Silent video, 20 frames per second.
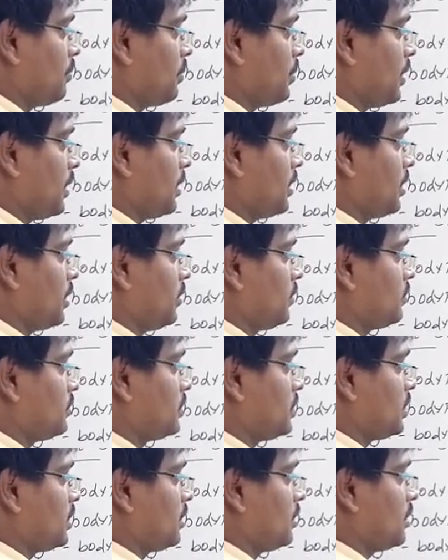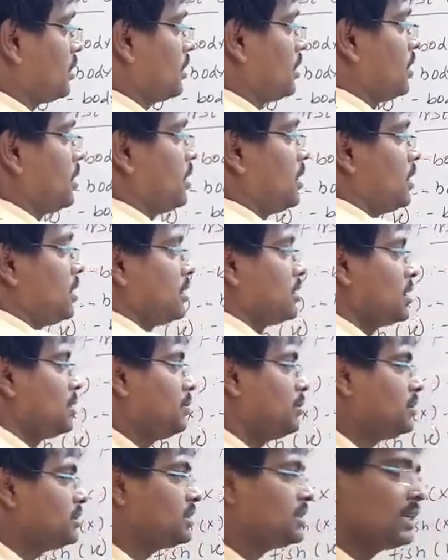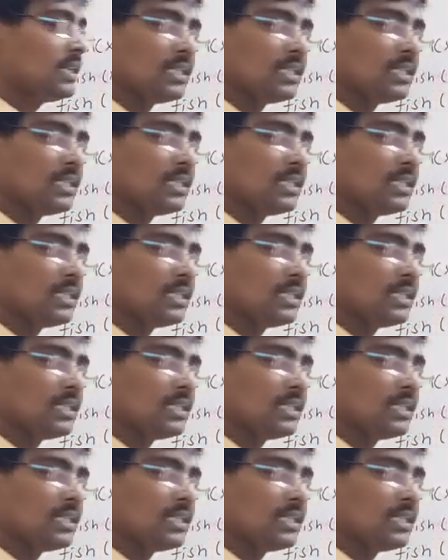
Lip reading: pair of z. Suppose